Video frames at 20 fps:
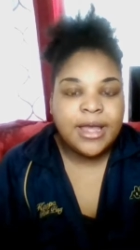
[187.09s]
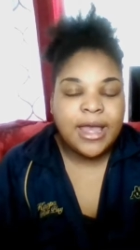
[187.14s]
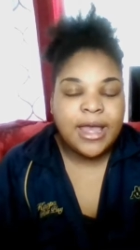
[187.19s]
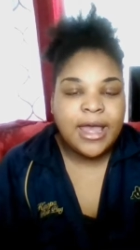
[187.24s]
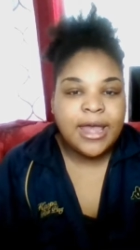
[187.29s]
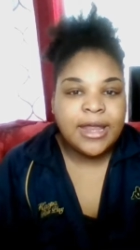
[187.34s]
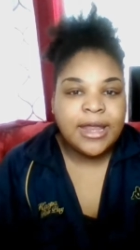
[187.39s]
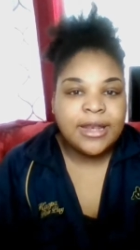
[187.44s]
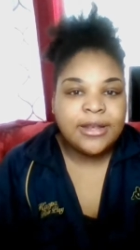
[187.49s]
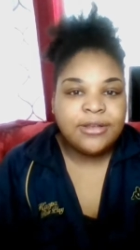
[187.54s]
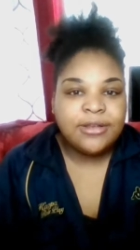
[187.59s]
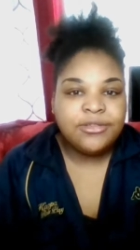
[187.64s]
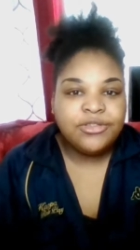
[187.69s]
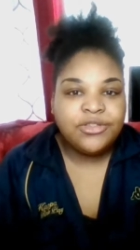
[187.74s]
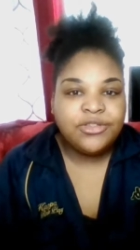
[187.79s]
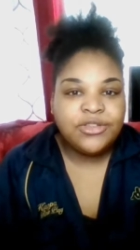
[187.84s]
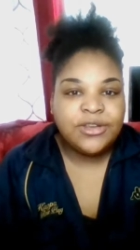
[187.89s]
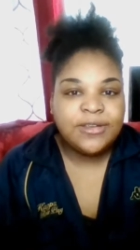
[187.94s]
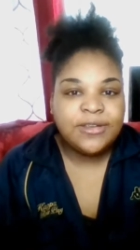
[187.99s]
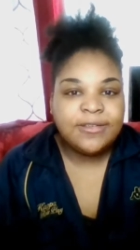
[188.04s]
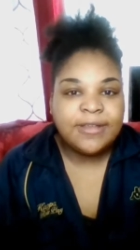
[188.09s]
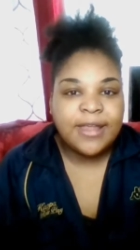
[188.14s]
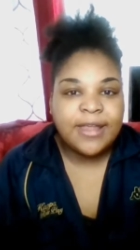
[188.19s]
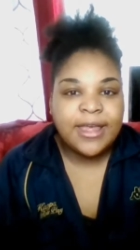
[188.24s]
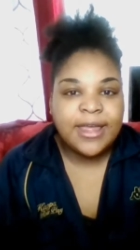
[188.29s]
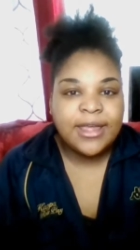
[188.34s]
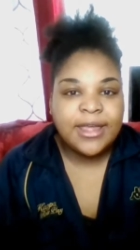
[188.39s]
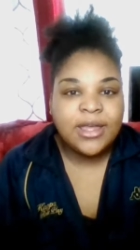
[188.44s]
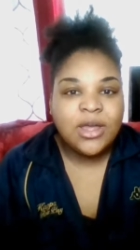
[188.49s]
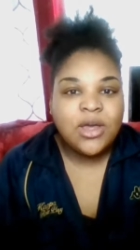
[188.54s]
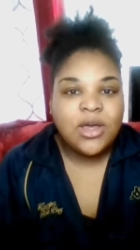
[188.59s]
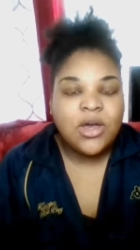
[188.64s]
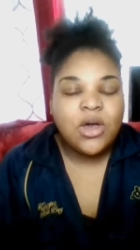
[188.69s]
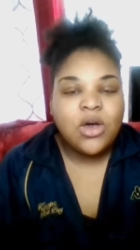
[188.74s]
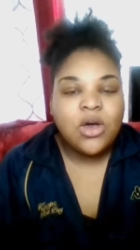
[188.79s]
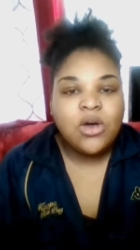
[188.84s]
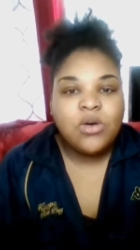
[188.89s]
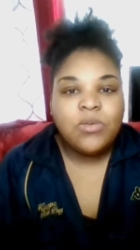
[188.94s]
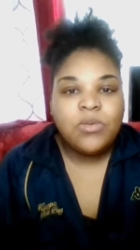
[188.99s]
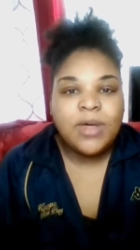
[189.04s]
And she's like,
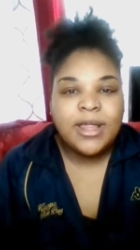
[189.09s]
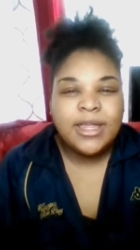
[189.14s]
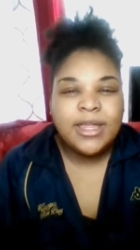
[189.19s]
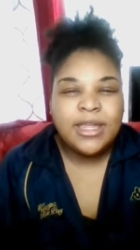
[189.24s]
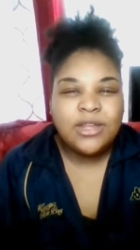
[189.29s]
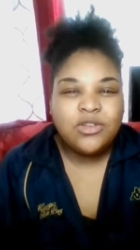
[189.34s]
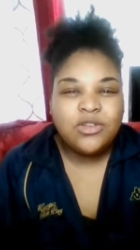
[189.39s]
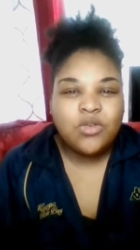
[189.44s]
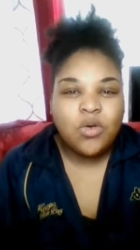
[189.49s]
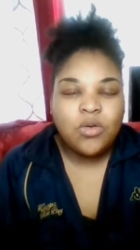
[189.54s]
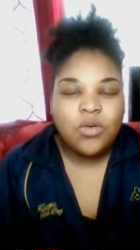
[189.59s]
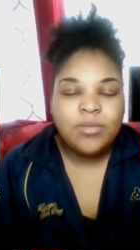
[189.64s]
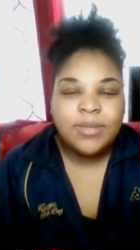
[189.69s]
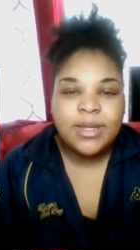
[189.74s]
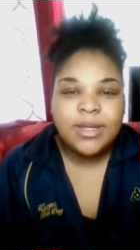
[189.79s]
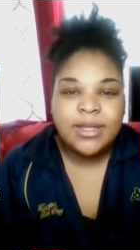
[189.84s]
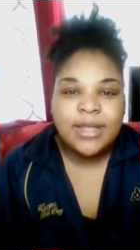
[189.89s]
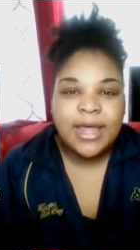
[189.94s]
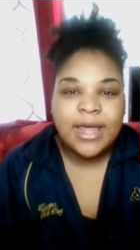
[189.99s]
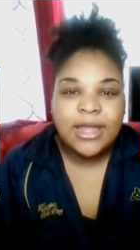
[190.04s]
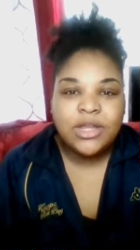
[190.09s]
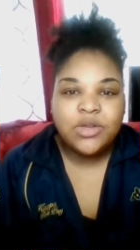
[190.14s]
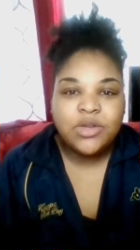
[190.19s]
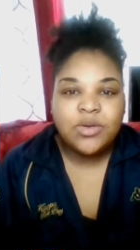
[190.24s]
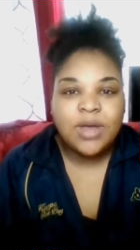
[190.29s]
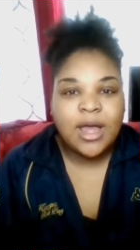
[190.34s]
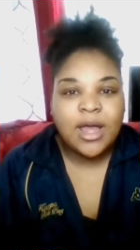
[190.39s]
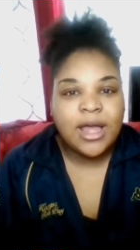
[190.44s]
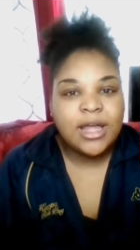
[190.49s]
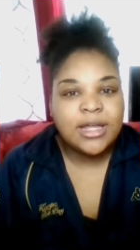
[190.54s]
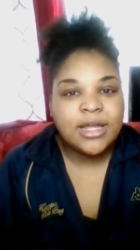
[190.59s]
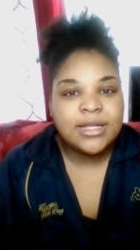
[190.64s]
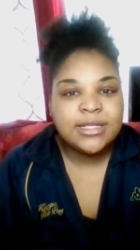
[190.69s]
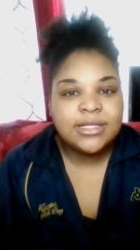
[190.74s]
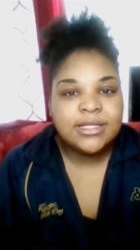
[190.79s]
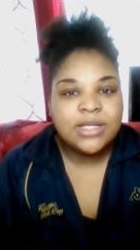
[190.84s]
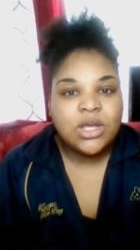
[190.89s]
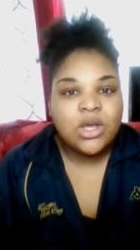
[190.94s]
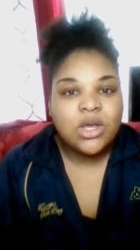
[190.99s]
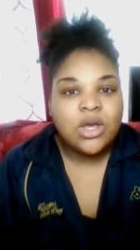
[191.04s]
oh, well, he told me that you guys